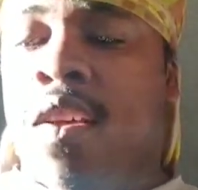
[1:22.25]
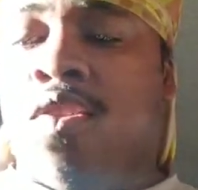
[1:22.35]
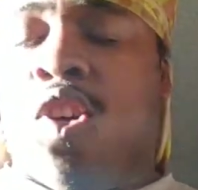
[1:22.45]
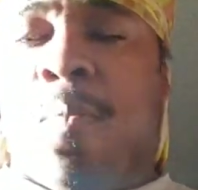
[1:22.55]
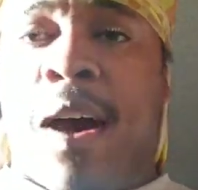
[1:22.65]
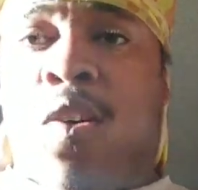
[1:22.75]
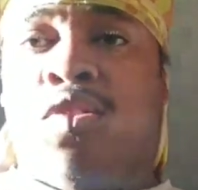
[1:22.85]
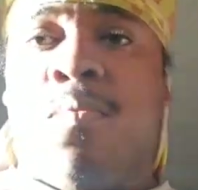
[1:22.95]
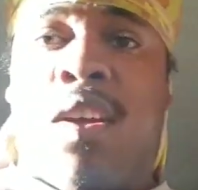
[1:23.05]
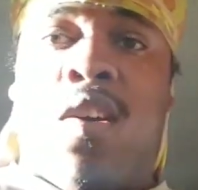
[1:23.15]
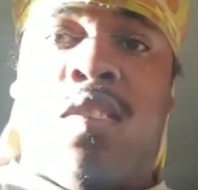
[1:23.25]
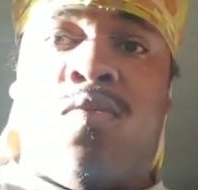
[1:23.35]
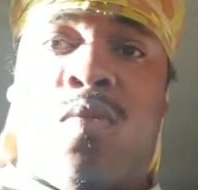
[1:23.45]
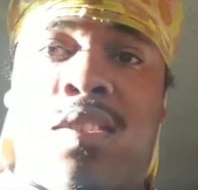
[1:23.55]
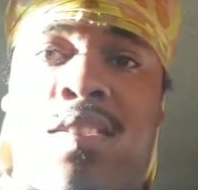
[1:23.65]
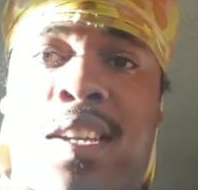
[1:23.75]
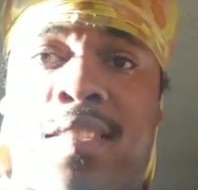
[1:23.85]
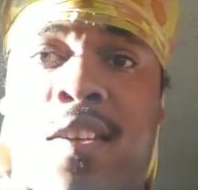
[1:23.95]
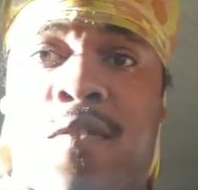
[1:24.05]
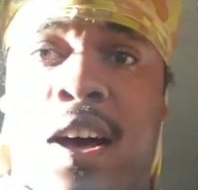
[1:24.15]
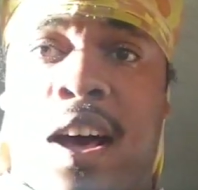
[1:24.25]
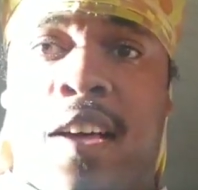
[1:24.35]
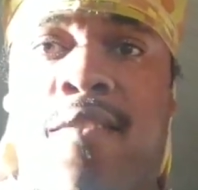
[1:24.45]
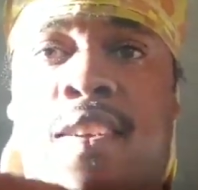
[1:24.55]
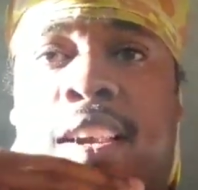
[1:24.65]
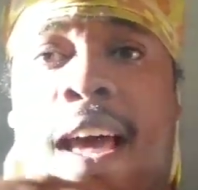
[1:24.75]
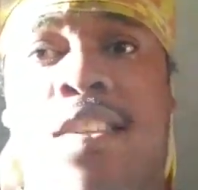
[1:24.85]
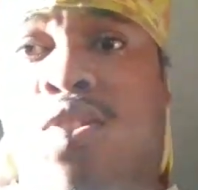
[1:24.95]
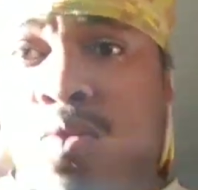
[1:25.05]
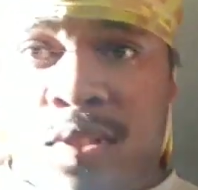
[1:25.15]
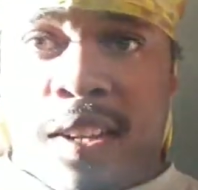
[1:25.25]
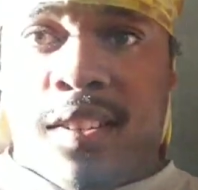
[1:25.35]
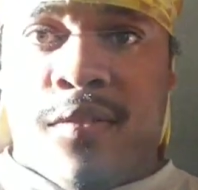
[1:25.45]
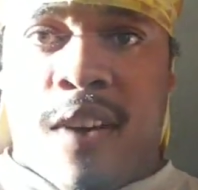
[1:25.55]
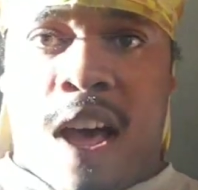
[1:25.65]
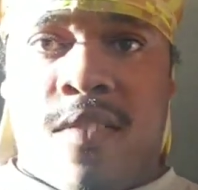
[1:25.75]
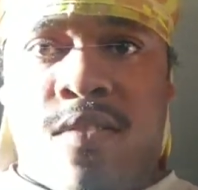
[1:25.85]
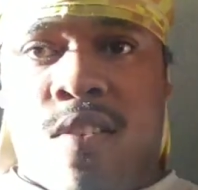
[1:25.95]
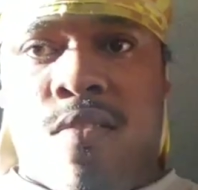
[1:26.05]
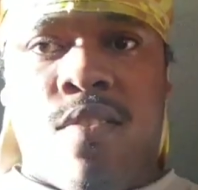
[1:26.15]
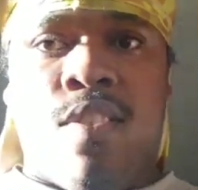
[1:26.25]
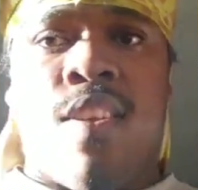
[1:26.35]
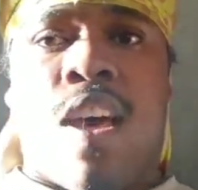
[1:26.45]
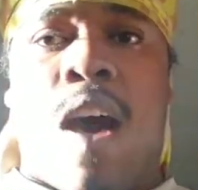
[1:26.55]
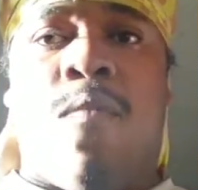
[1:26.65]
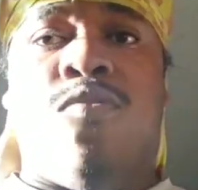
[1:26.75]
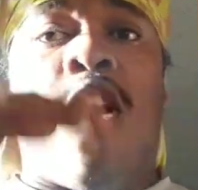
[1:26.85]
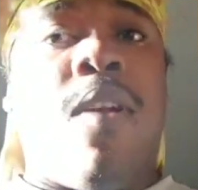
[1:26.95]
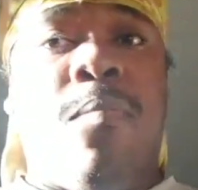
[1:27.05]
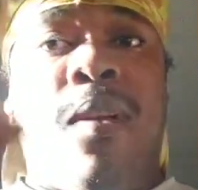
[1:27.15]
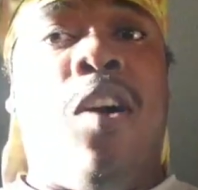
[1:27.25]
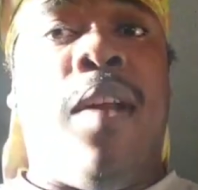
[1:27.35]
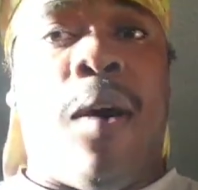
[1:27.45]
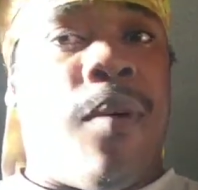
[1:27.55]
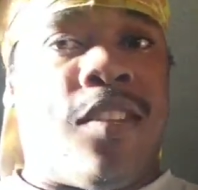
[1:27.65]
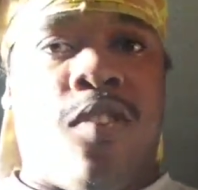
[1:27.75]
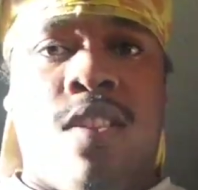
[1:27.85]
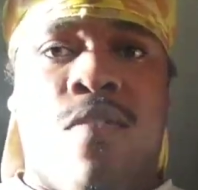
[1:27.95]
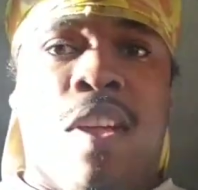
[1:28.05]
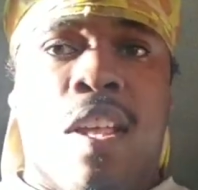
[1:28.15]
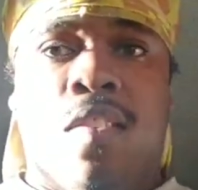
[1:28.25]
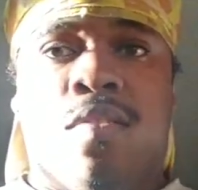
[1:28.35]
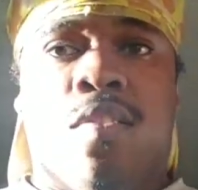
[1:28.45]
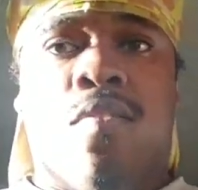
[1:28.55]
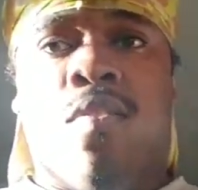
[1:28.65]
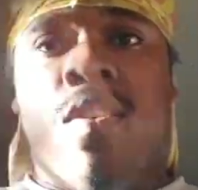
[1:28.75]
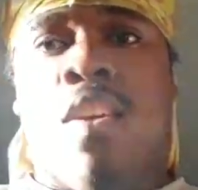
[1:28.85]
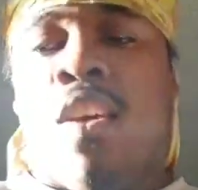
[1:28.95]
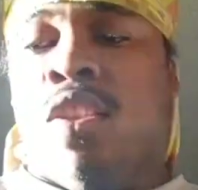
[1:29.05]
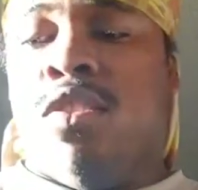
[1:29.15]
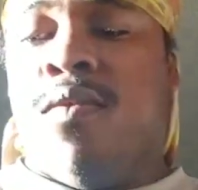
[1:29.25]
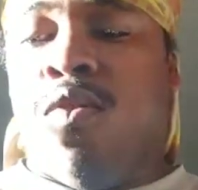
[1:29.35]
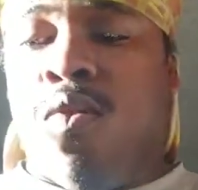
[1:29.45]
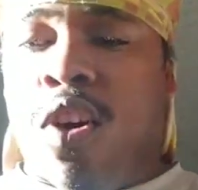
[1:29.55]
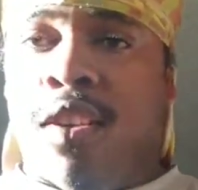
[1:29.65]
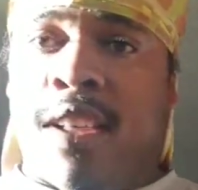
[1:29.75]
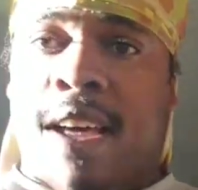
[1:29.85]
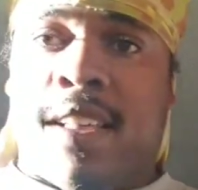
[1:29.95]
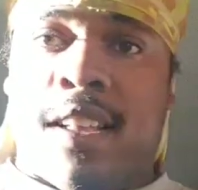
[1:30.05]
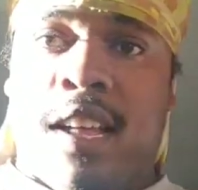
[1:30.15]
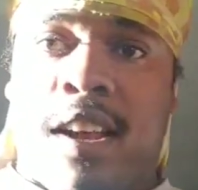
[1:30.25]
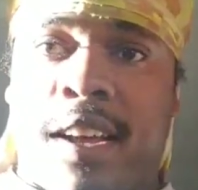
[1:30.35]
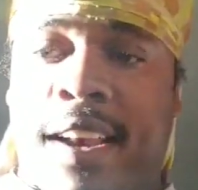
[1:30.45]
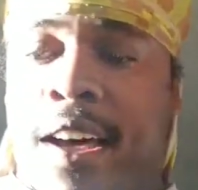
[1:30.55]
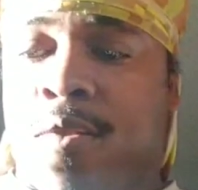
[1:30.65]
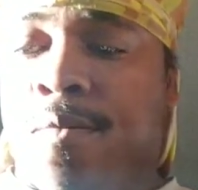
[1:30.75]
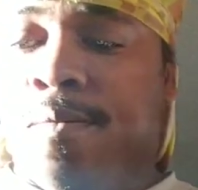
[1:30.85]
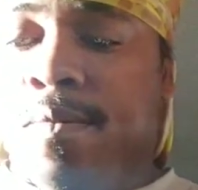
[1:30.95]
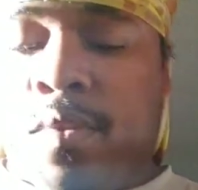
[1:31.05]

So my ultimate goal is 165, not 265. So I was already below that when I started the video. So those of you who caught that, good looking out.